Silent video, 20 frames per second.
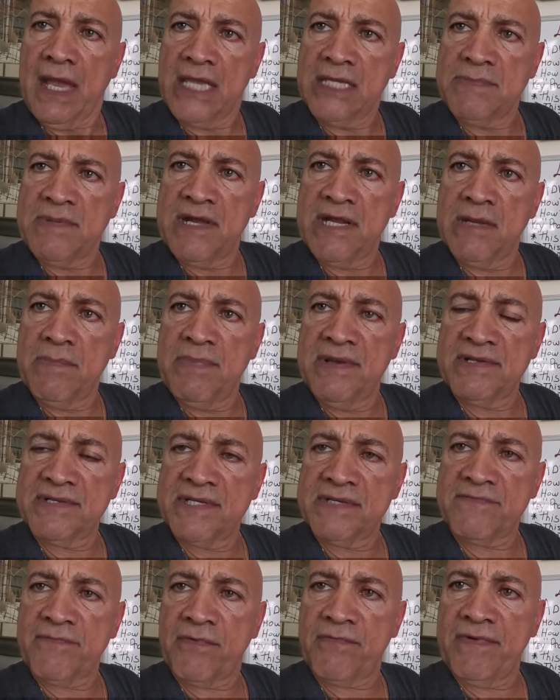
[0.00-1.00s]
He's been in the
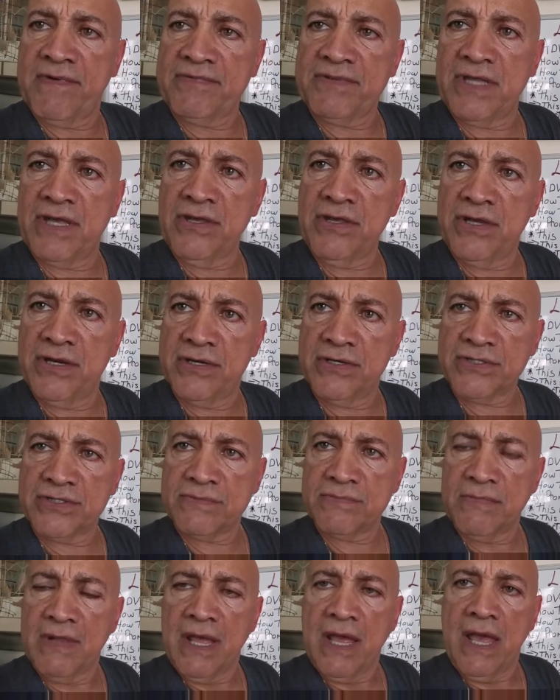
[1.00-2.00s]
business for 15
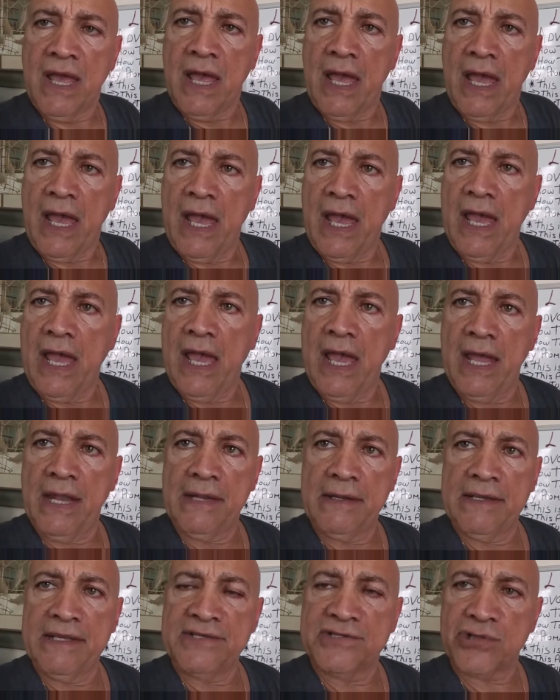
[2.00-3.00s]
years,
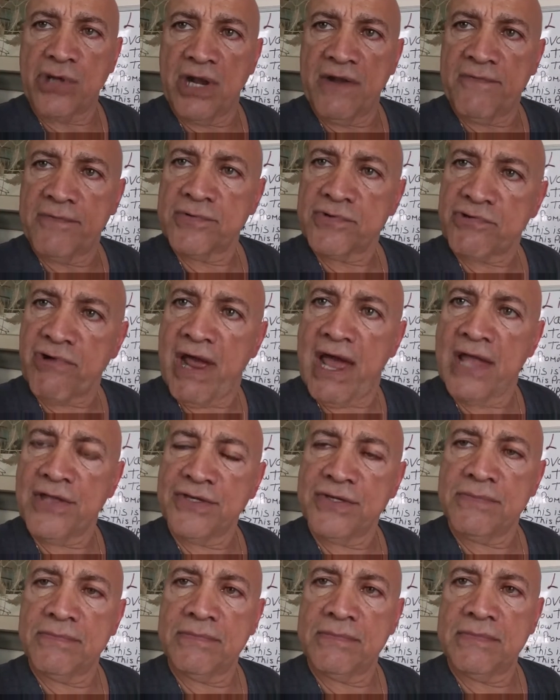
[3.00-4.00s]
and he started from
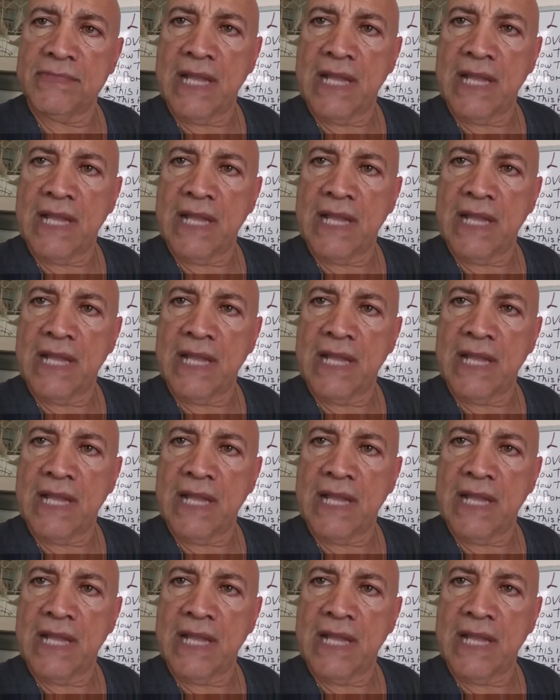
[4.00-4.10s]
scratch.